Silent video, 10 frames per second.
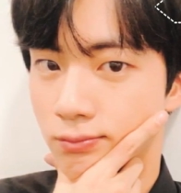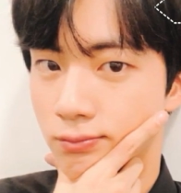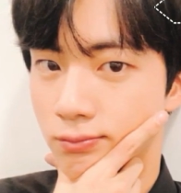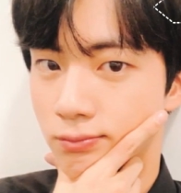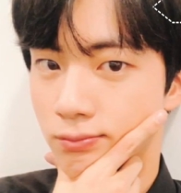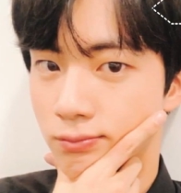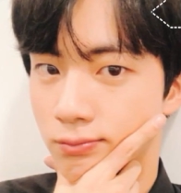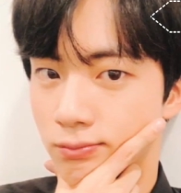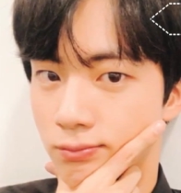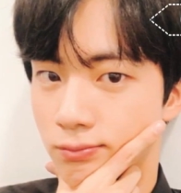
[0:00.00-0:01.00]

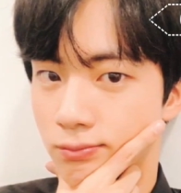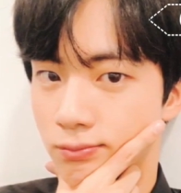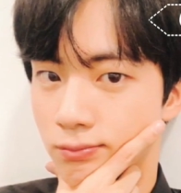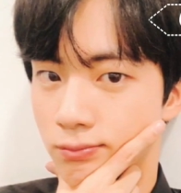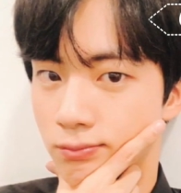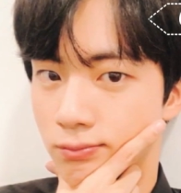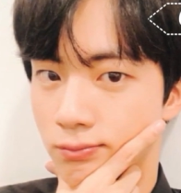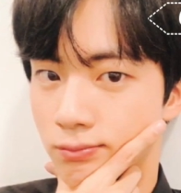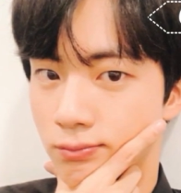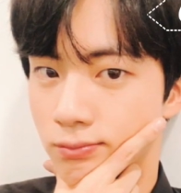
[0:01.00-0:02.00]

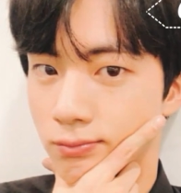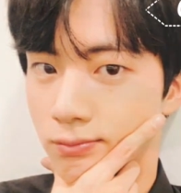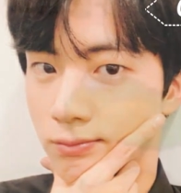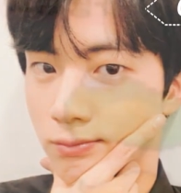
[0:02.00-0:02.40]
No one is speaking in this clip.